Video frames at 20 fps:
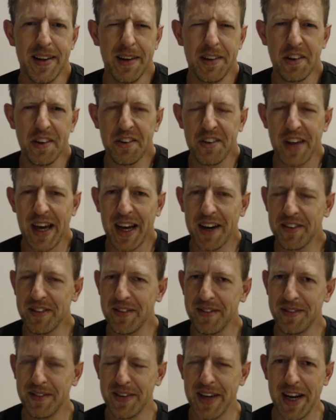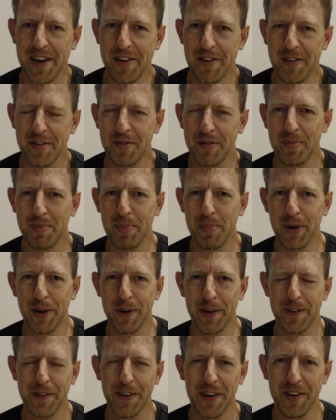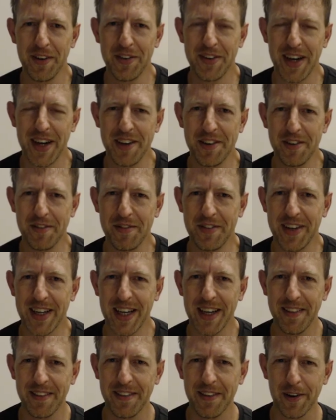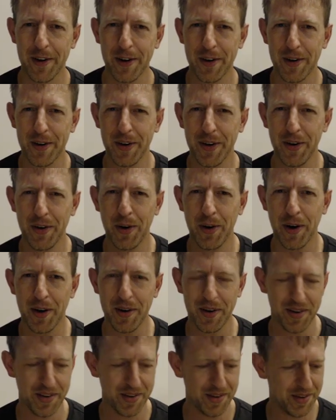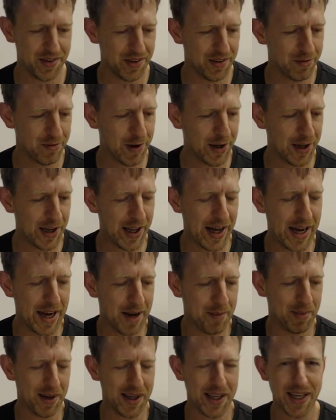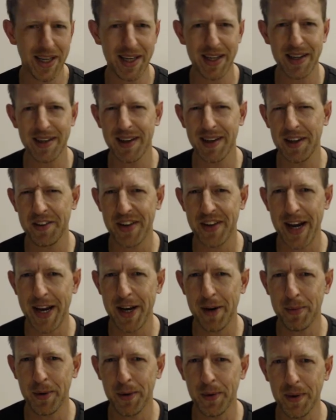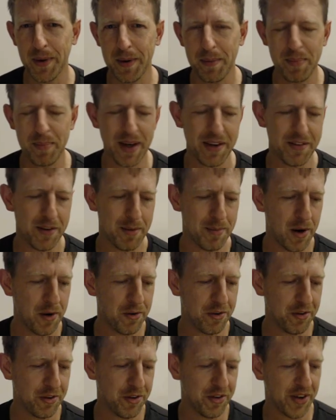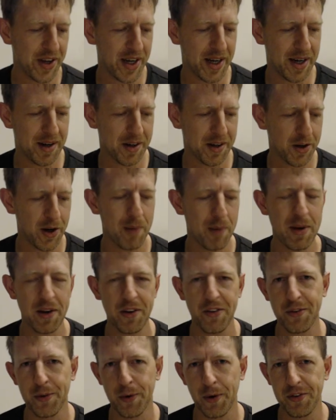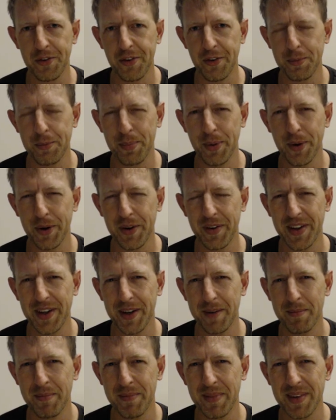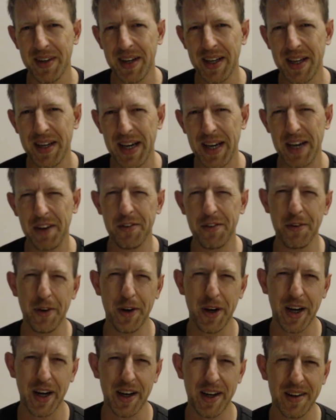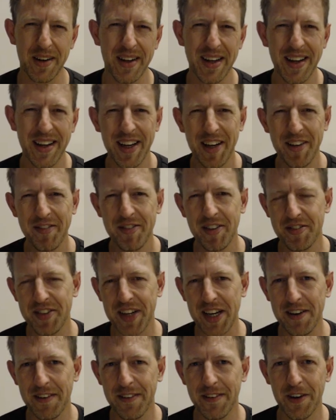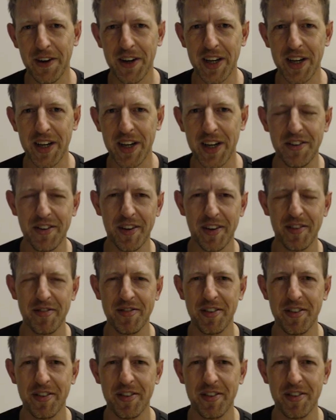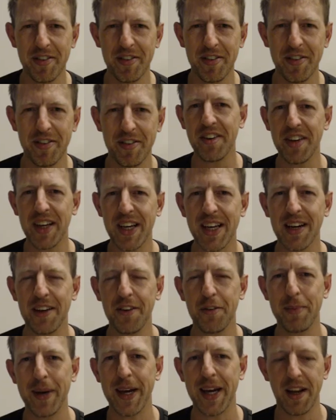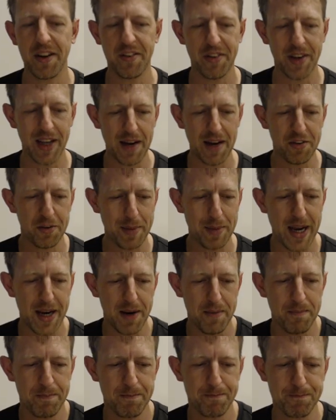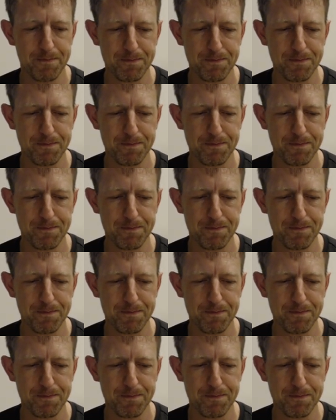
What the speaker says: His exact date of birth and date of death are not reliably attainable, but the most common sources put him at circa 1530 to 1580 as being his lifespan.